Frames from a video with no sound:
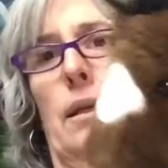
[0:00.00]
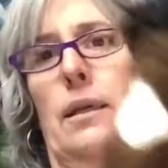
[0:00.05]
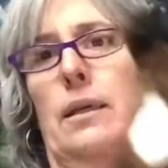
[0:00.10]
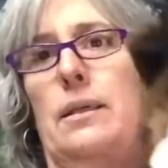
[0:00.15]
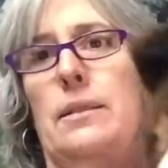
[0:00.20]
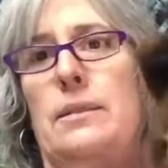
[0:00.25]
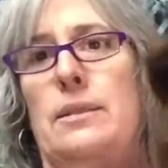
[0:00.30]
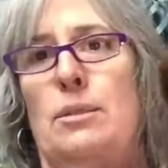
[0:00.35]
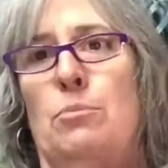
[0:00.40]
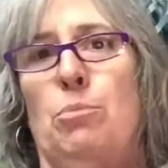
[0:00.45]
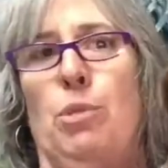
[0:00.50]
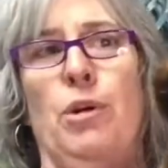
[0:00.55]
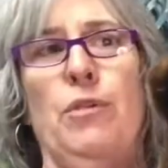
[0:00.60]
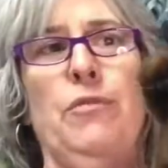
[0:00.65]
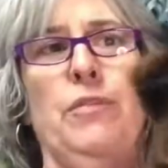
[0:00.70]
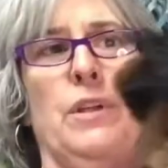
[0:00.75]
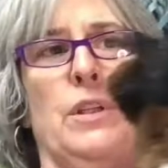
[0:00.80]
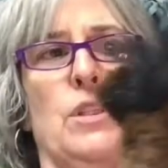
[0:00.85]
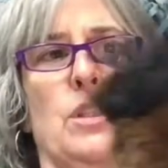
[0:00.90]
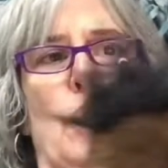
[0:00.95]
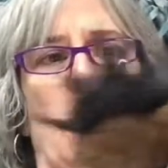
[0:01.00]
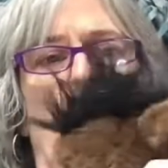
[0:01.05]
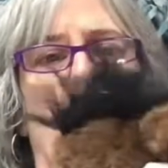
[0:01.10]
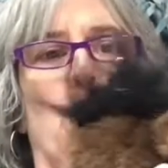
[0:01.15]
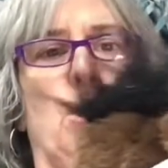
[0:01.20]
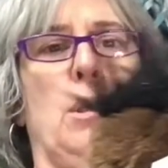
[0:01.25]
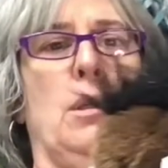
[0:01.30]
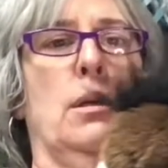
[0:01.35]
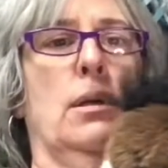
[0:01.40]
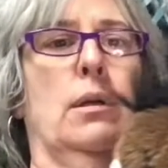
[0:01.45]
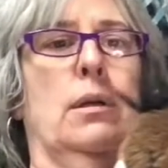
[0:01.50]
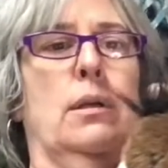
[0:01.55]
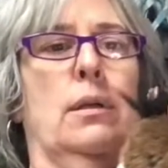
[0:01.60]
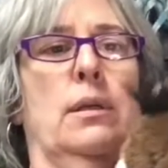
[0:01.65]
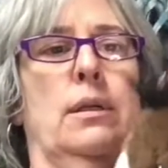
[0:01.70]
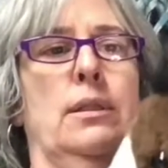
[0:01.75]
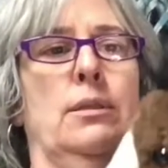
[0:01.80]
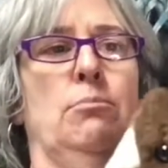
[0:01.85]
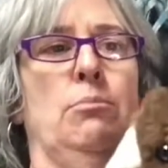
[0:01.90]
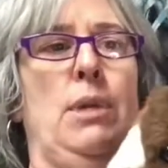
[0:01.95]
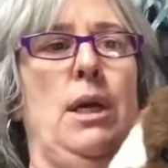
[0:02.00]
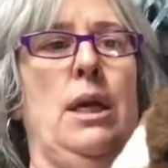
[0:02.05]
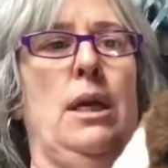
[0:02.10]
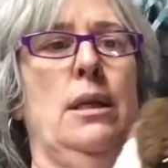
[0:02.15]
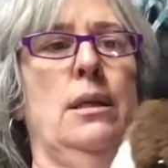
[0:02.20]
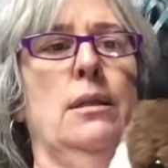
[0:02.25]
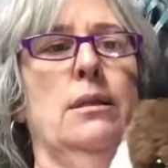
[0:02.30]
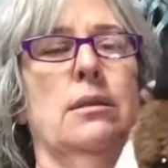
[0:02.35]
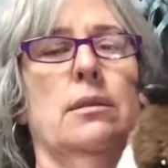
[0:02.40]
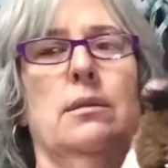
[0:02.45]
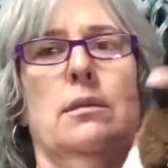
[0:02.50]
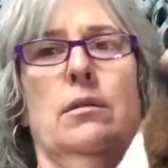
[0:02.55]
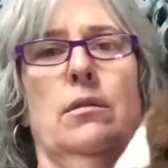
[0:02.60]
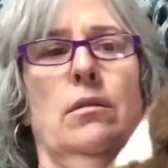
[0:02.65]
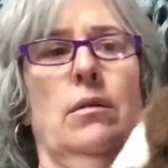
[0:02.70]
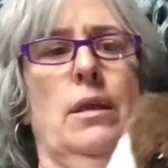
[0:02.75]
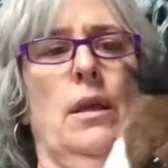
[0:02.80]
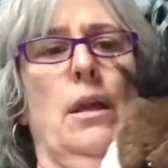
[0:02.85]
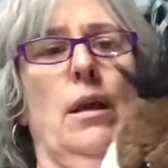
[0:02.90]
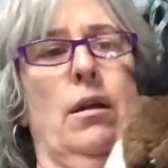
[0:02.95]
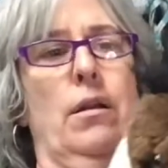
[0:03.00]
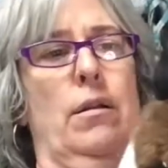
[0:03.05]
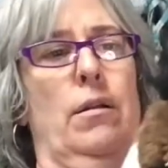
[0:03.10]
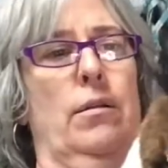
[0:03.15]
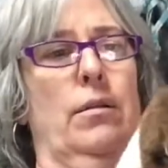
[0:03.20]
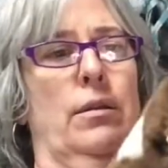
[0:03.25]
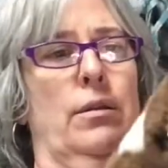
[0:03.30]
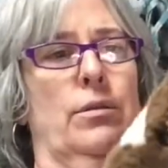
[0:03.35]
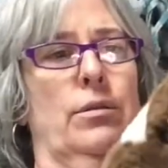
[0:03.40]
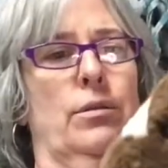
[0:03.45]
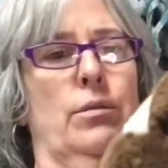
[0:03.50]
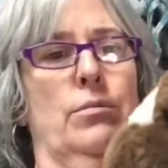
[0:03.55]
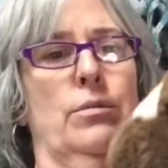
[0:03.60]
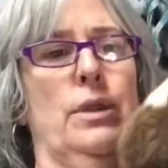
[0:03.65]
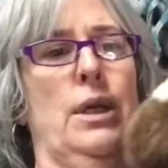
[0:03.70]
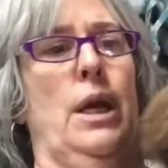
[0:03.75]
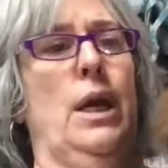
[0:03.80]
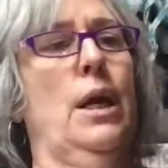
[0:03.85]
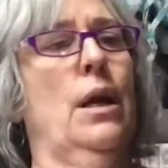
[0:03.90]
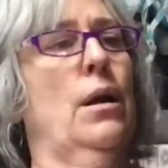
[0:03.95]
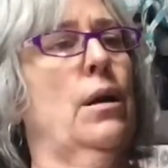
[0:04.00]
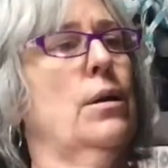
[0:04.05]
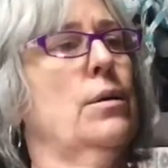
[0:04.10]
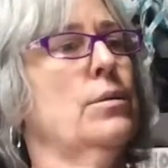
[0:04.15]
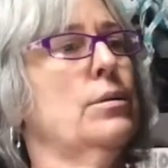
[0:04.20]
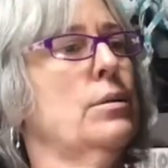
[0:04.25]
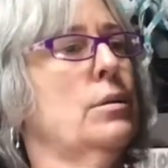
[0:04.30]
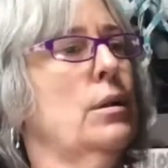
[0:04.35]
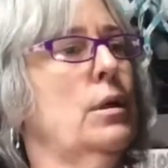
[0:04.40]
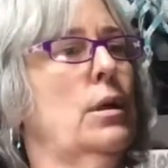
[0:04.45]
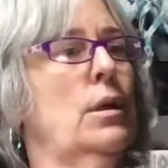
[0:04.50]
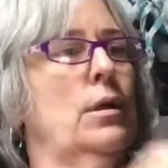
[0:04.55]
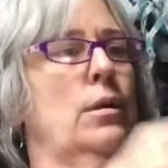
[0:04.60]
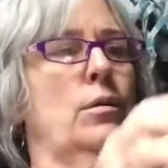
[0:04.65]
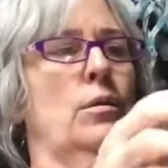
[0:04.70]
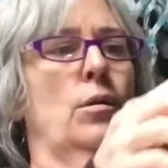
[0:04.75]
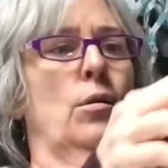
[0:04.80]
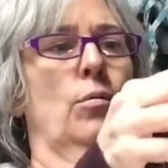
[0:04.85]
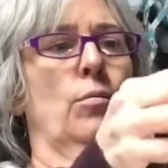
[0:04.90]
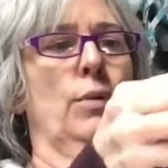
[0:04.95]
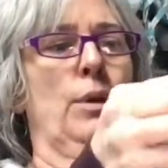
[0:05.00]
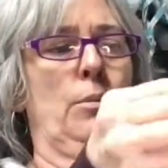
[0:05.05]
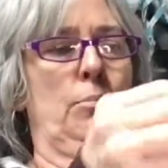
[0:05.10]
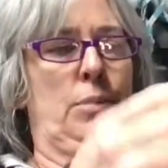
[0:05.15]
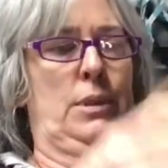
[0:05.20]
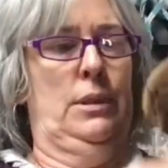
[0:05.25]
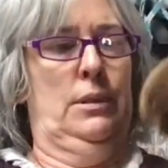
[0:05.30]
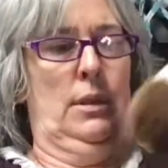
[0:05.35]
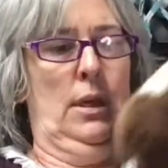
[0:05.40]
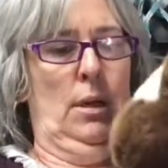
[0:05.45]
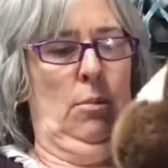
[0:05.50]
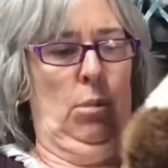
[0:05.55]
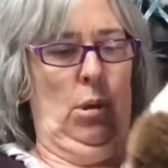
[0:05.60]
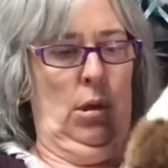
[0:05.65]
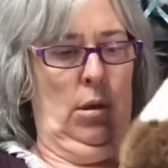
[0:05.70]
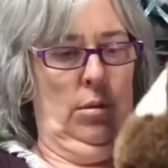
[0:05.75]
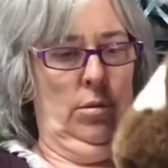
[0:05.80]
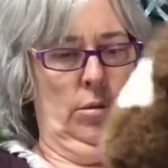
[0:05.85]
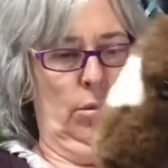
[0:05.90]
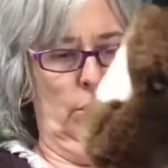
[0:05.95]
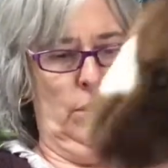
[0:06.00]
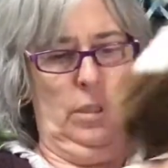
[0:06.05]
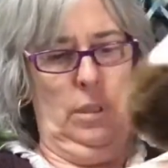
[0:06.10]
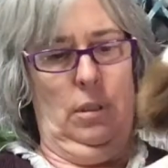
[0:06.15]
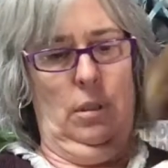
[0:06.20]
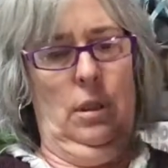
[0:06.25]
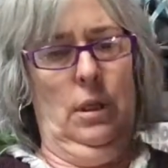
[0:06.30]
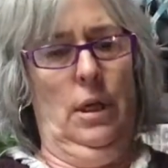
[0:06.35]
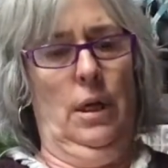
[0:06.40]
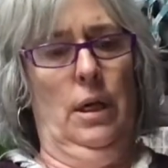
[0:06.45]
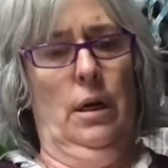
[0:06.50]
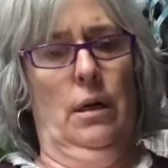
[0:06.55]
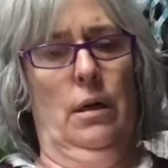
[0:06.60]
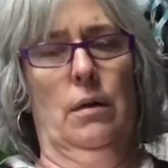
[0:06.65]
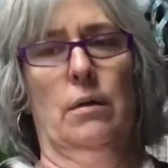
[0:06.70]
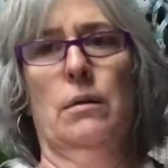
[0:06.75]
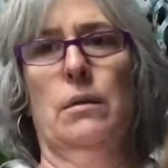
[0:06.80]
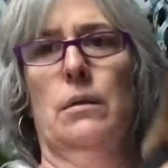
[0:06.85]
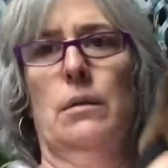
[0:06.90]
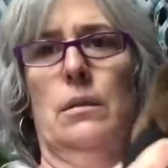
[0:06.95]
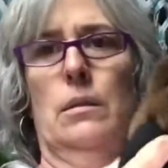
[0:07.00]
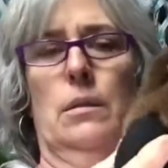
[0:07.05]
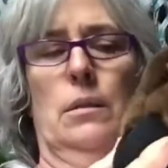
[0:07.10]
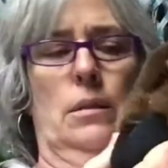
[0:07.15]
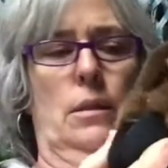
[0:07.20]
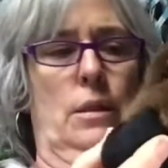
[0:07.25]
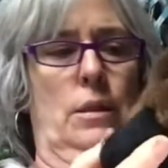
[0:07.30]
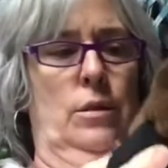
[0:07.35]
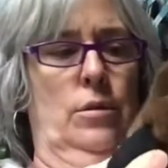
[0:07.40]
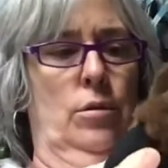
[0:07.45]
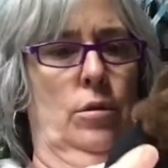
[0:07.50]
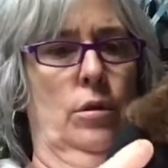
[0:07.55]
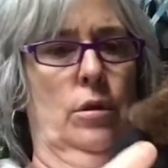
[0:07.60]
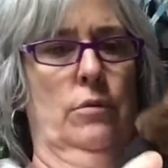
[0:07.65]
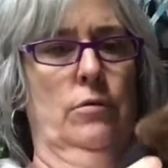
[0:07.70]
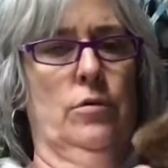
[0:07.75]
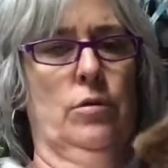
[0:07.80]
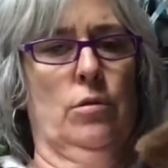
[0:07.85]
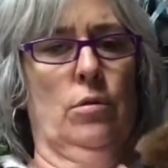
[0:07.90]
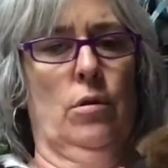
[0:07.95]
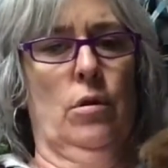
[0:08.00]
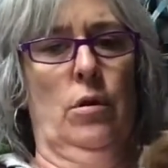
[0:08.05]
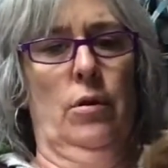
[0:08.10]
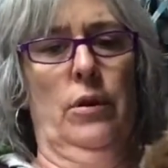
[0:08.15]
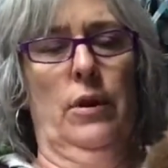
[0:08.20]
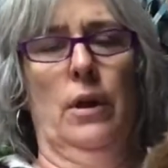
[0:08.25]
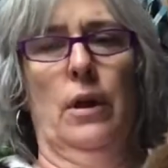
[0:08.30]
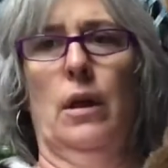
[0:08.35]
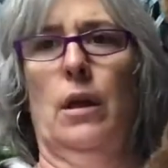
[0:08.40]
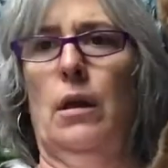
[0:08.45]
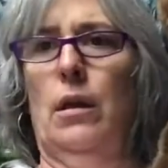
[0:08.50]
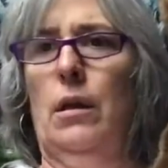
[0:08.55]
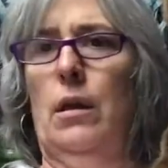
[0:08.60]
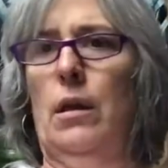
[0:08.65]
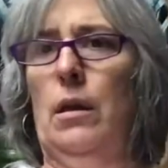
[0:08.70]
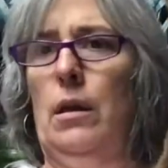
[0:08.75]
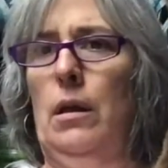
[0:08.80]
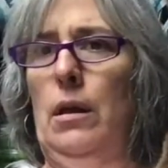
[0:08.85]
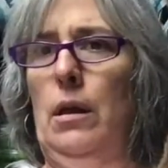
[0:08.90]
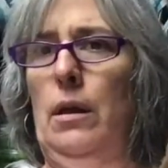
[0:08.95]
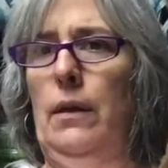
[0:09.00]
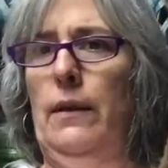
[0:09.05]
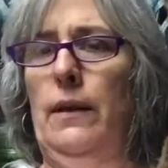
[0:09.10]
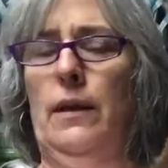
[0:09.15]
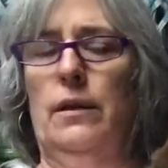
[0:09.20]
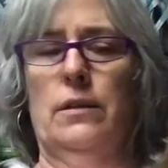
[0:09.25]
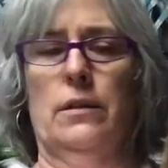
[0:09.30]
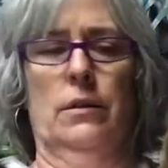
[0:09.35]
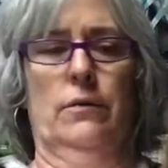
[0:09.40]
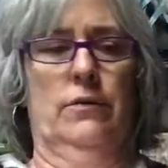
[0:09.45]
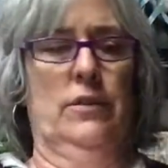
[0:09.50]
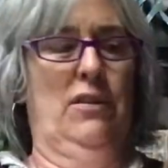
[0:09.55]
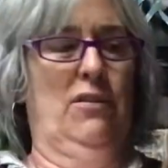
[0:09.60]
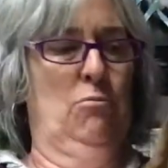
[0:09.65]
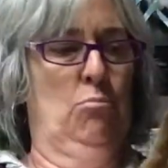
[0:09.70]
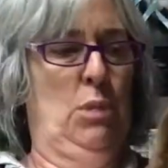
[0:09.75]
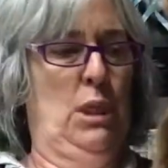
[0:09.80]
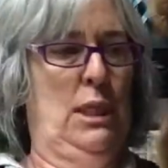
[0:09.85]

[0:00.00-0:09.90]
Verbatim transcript: is in perfect shape. His mane is still there. There's no tears, no rips. His eyeballs are still there. His hooves are all there. I think his hooves have